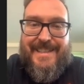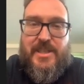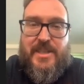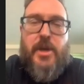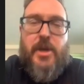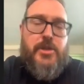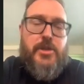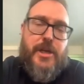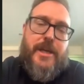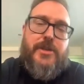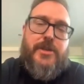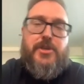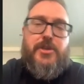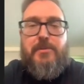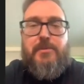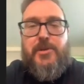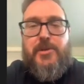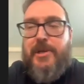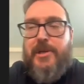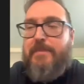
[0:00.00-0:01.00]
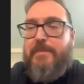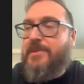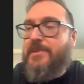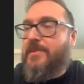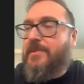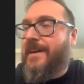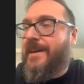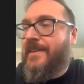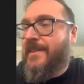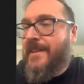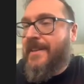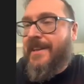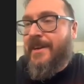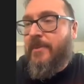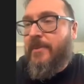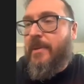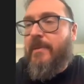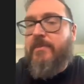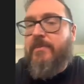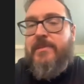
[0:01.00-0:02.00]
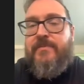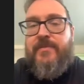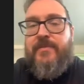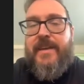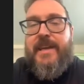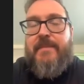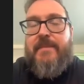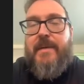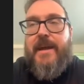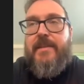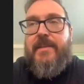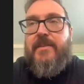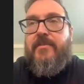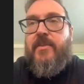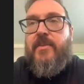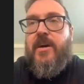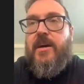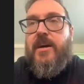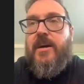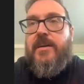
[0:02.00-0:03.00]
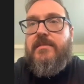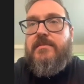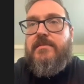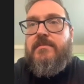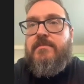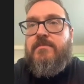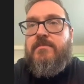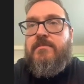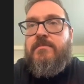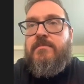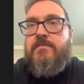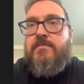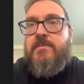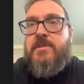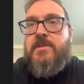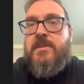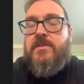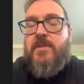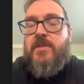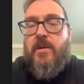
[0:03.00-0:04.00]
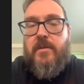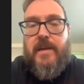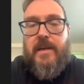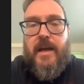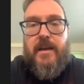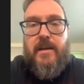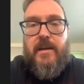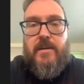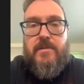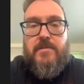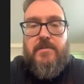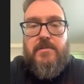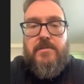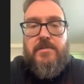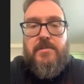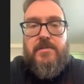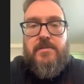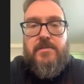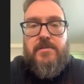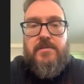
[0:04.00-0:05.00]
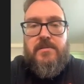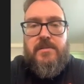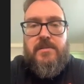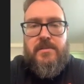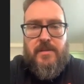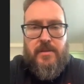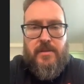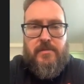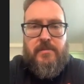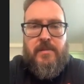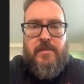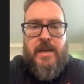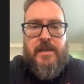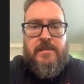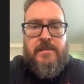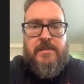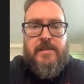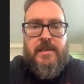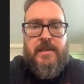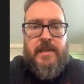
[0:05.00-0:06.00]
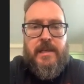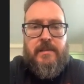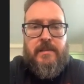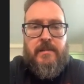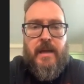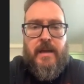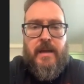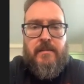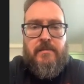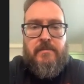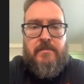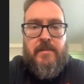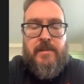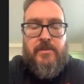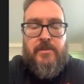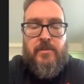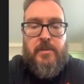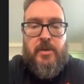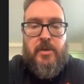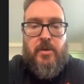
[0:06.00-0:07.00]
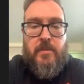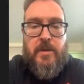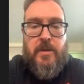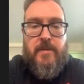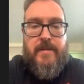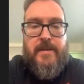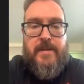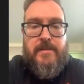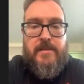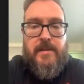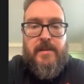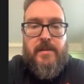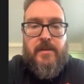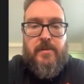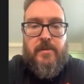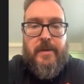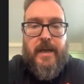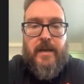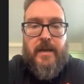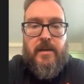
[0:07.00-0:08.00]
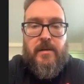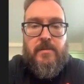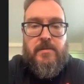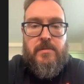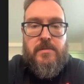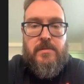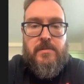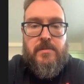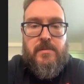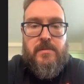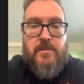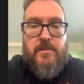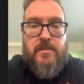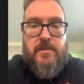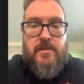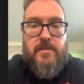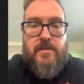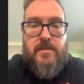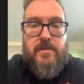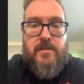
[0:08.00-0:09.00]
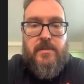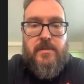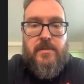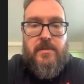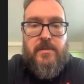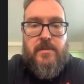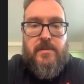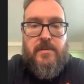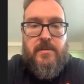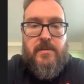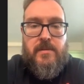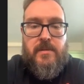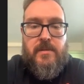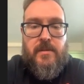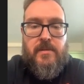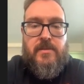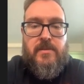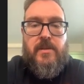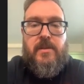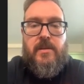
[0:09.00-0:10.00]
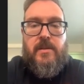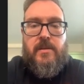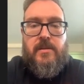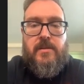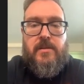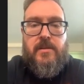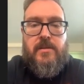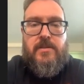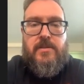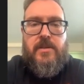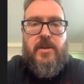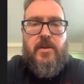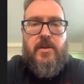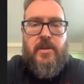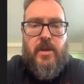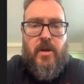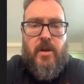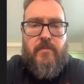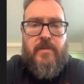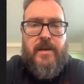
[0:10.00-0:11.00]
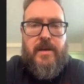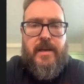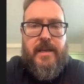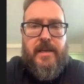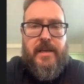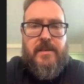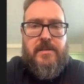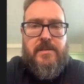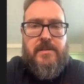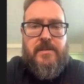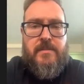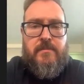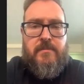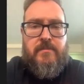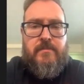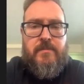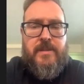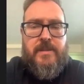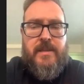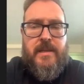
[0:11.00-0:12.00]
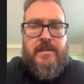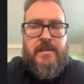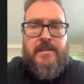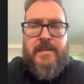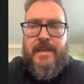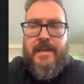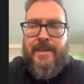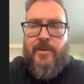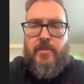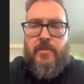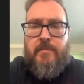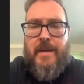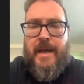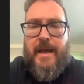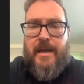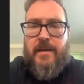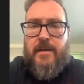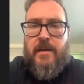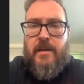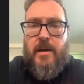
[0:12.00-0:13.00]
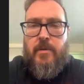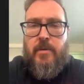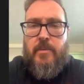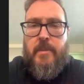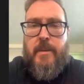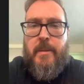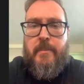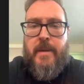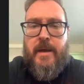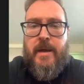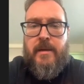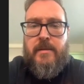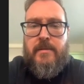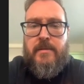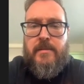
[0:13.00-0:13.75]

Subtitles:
She can jump ship as well. But think about it. They've got, was it Doc Gallows? Is Luke? Yeah, it's still in WWE, isn't it? Luke Gallows. Because I know they got released, but then did they come back? I can't remember.